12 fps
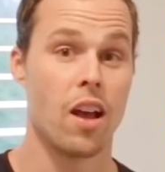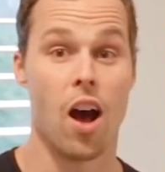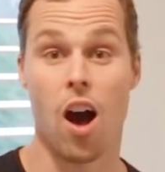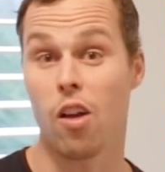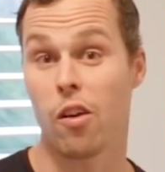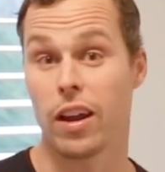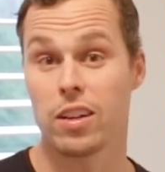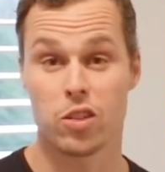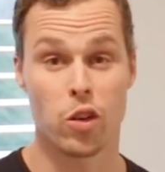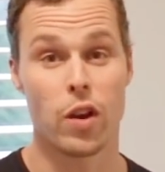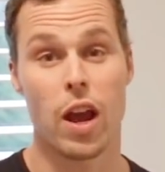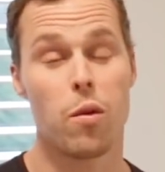All right,
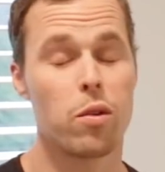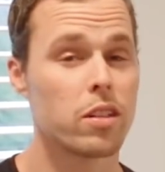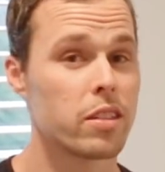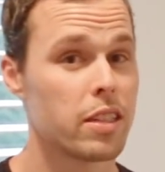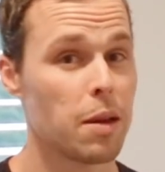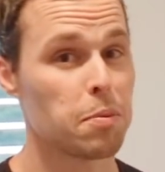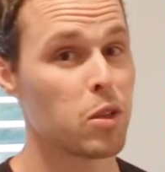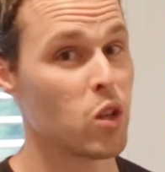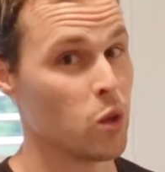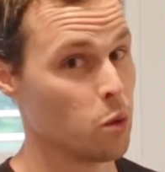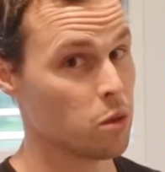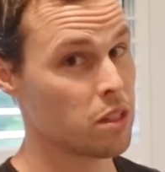so now we're on to step
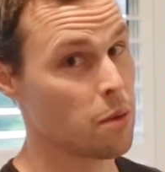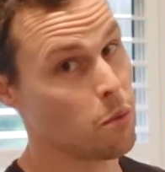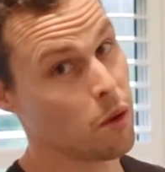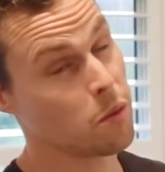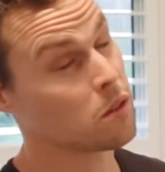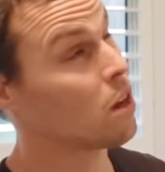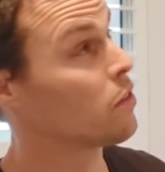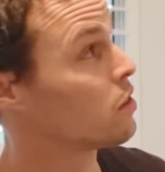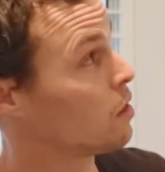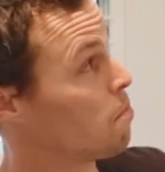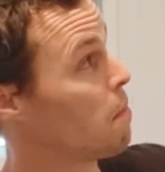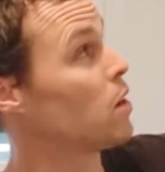2. Step 1 was
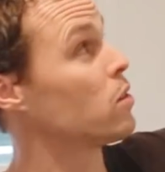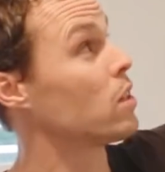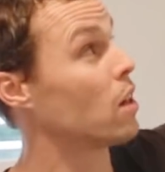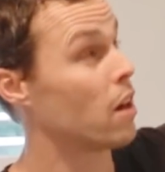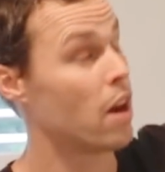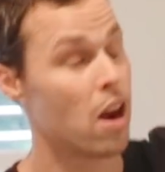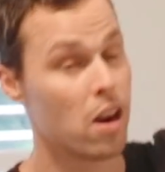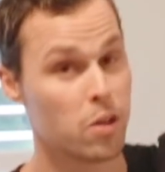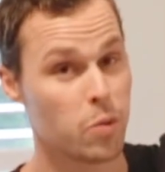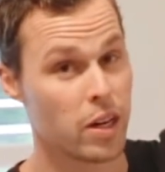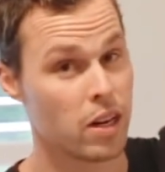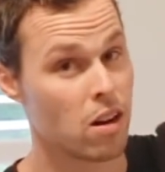obviously mounting our
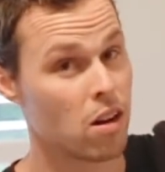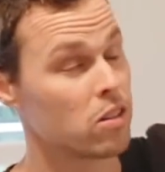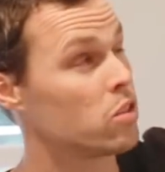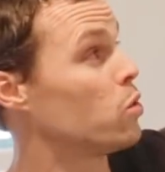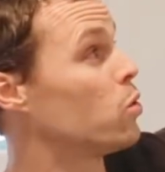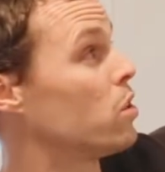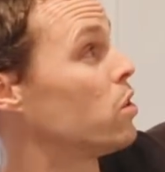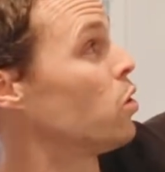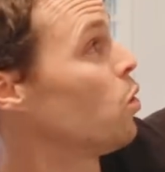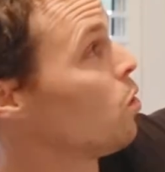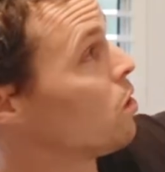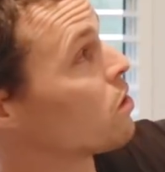hardware onto the
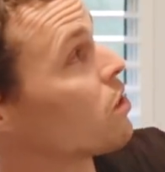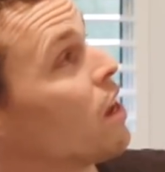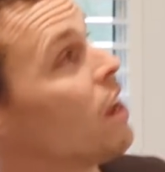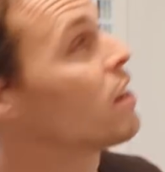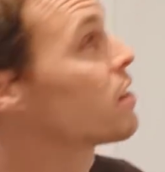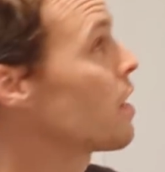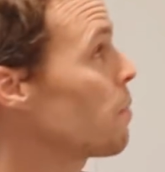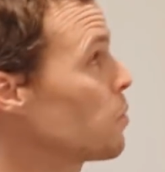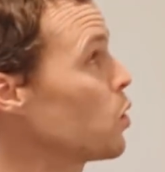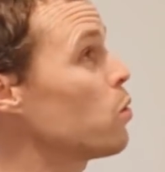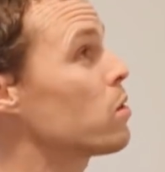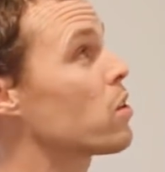doors. Step
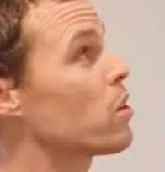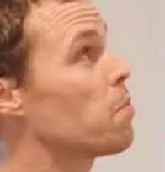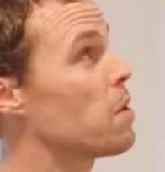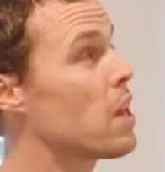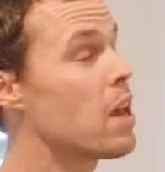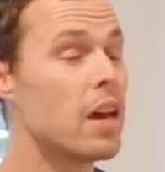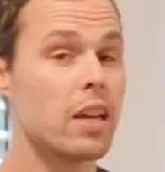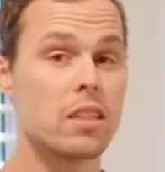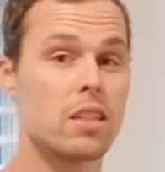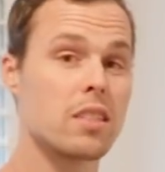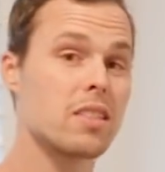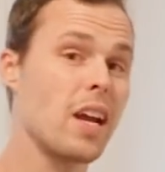2 is going to be
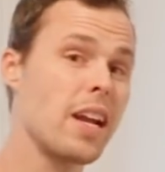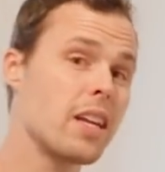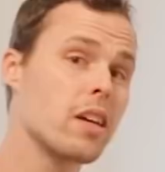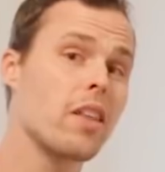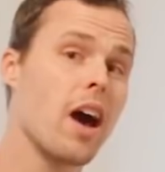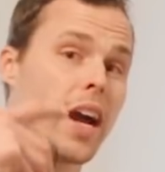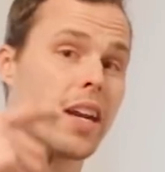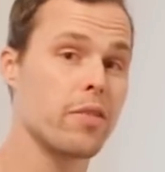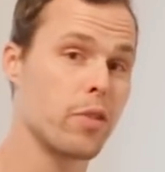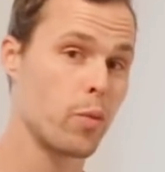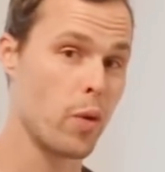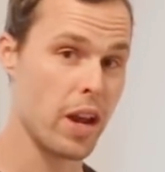deciding on the height
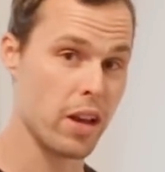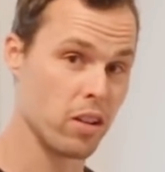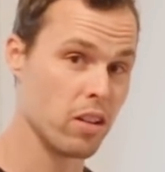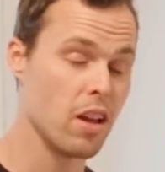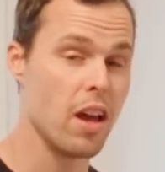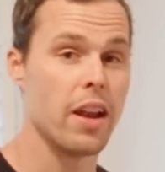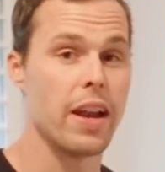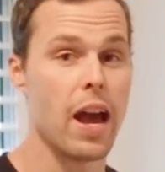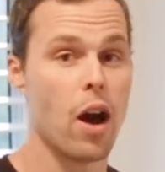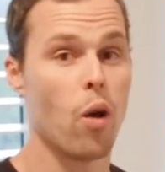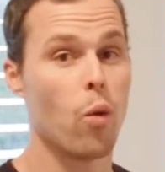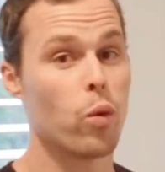of the rail.
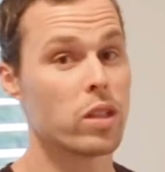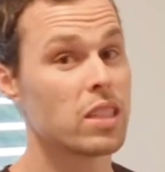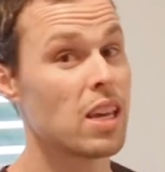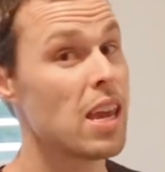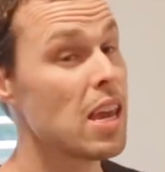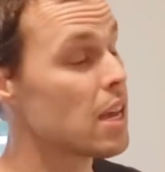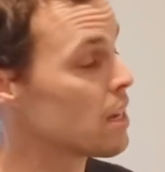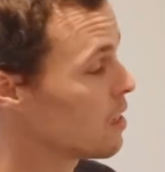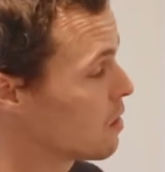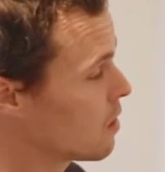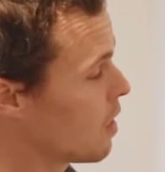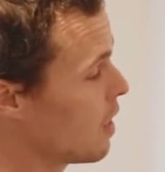Now, what's key
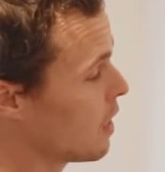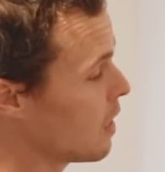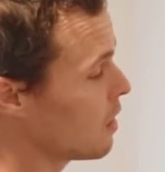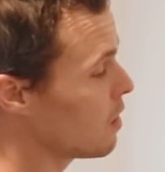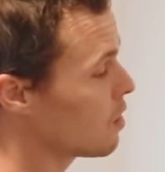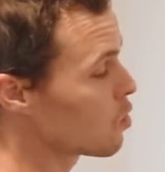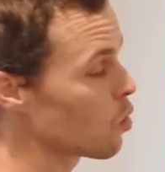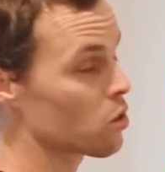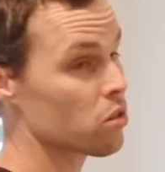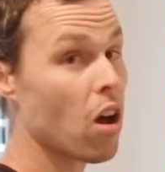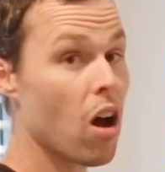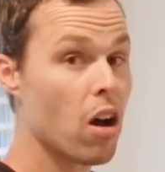is getting these
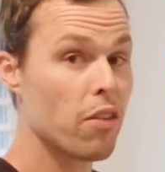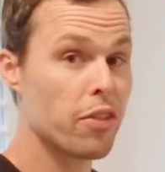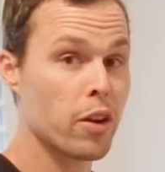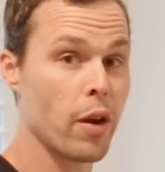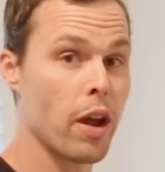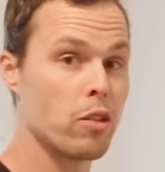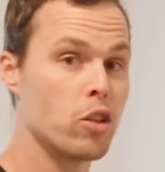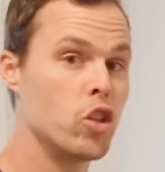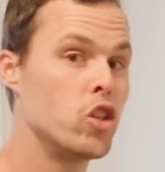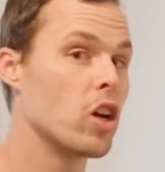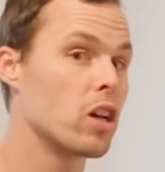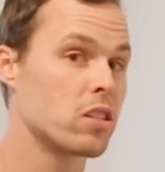doors off the ground
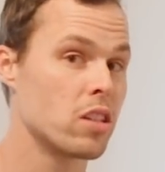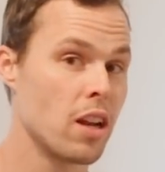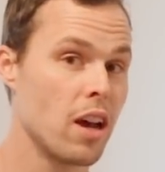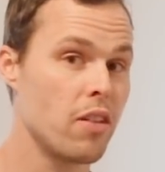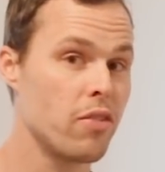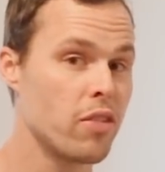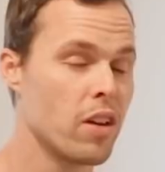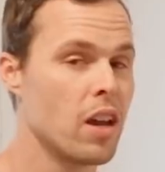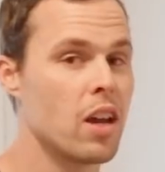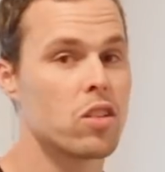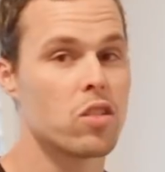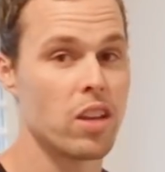just enough
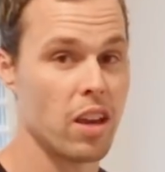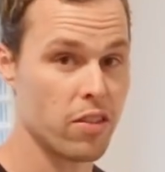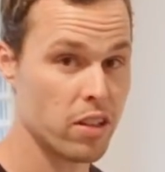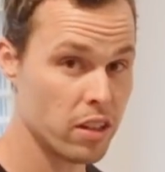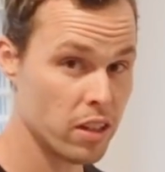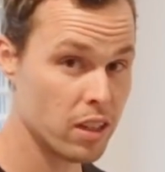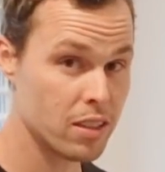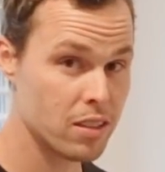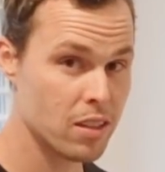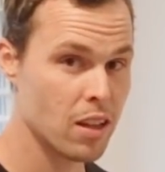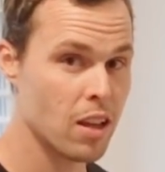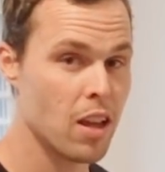so that you have
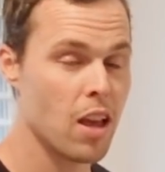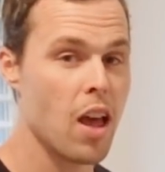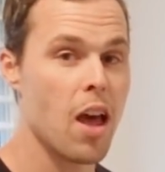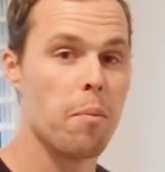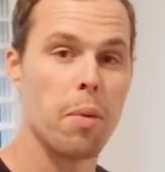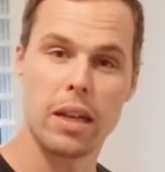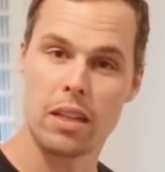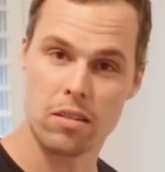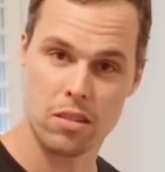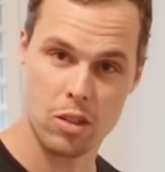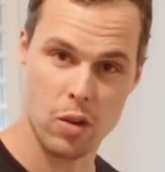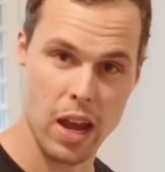clearance, but it
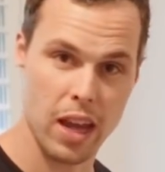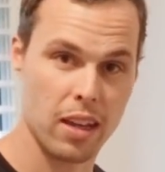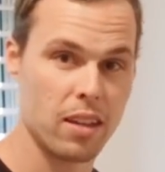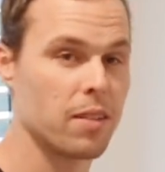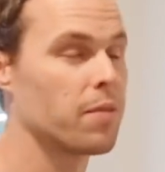doesn't drag.